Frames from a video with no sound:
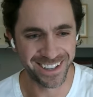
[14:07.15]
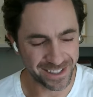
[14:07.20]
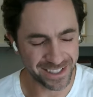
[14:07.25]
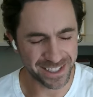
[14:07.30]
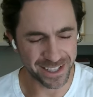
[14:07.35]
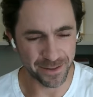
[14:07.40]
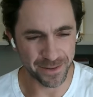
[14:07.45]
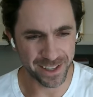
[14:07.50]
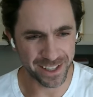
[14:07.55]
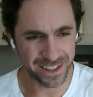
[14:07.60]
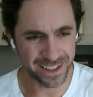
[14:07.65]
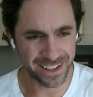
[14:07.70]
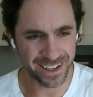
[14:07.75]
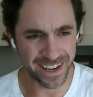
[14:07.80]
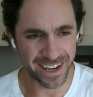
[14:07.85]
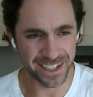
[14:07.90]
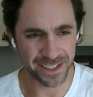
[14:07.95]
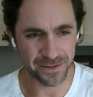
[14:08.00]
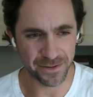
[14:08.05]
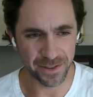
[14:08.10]
Something that
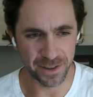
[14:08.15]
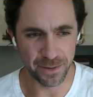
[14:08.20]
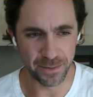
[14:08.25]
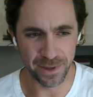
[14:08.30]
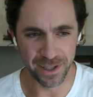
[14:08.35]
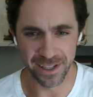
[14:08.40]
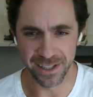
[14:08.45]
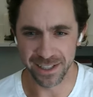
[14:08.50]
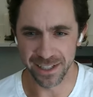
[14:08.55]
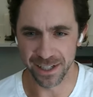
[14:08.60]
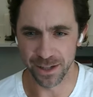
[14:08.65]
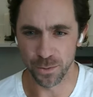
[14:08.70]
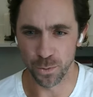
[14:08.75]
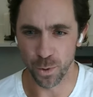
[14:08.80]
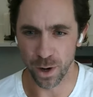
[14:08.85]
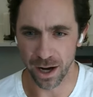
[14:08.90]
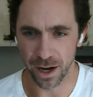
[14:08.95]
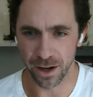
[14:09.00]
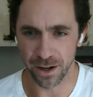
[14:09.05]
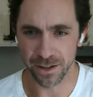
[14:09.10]
SVB did
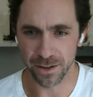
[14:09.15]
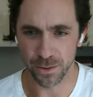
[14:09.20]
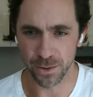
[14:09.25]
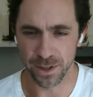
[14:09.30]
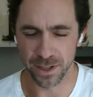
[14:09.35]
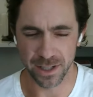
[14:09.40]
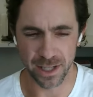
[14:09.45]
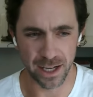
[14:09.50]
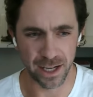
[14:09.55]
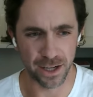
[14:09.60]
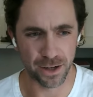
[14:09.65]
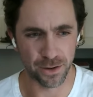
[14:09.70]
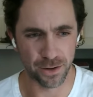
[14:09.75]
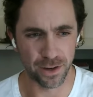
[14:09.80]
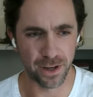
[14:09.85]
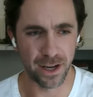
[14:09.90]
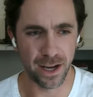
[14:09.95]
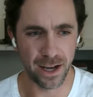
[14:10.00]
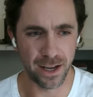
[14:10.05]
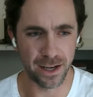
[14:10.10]
well was they
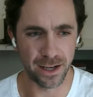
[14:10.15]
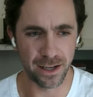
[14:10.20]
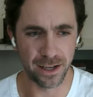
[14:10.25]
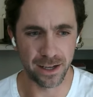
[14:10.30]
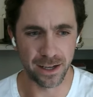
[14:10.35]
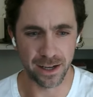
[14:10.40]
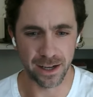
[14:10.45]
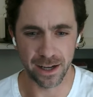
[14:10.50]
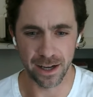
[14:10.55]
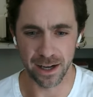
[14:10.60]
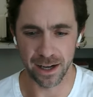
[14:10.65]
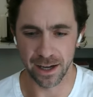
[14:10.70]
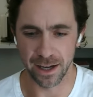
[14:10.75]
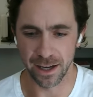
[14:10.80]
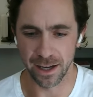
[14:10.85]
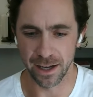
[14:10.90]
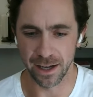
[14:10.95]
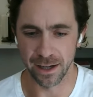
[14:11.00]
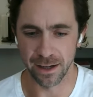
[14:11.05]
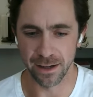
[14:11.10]
created
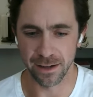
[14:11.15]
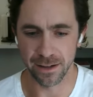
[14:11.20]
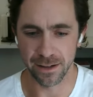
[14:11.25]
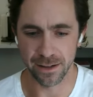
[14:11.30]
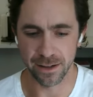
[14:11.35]
a